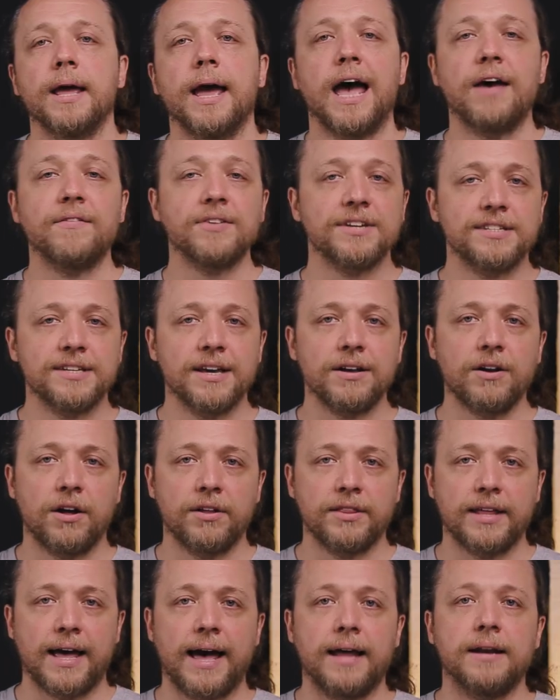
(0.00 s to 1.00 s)
Having said
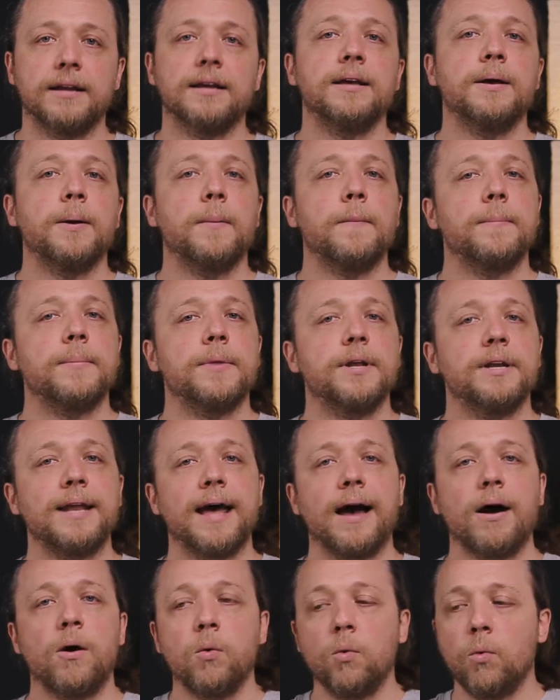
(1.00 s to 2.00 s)
all that,
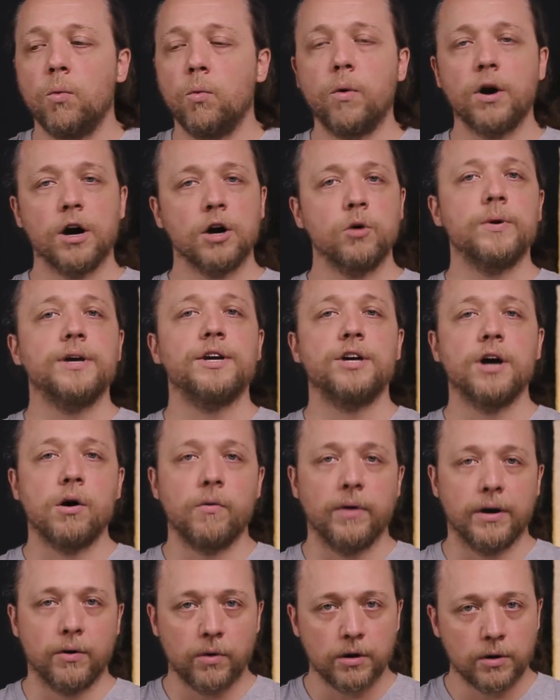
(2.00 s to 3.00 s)
now where are we
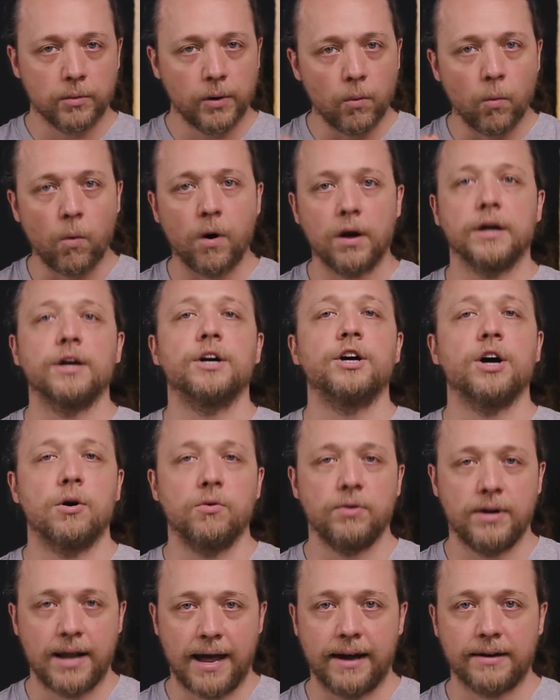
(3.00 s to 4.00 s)
going? Where do we want to
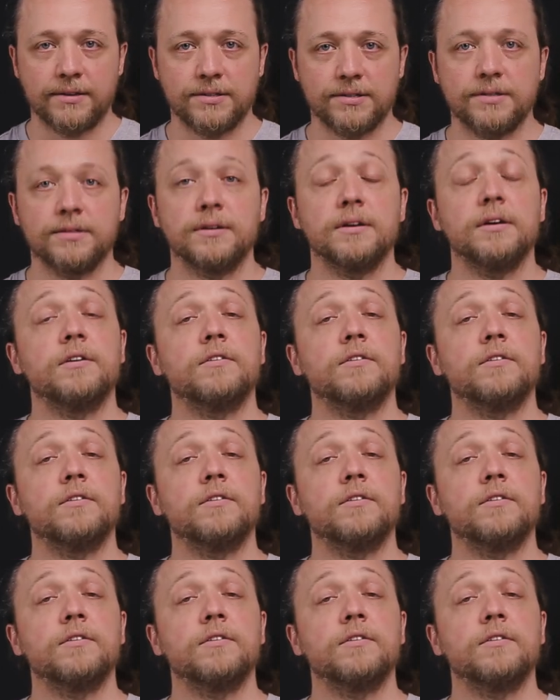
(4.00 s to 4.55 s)
go next?